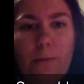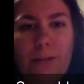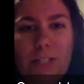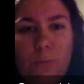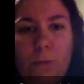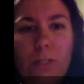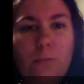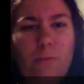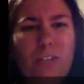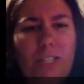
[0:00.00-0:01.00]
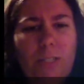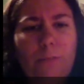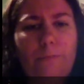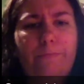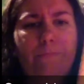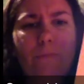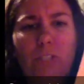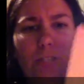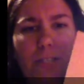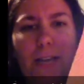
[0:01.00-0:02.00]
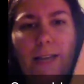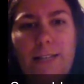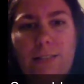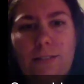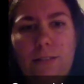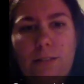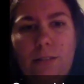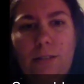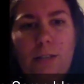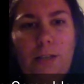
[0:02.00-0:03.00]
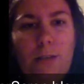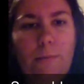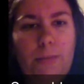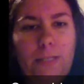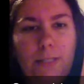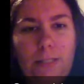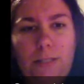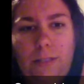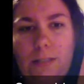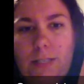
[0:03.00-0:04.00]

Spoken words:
But I just put them random, just sized pieces.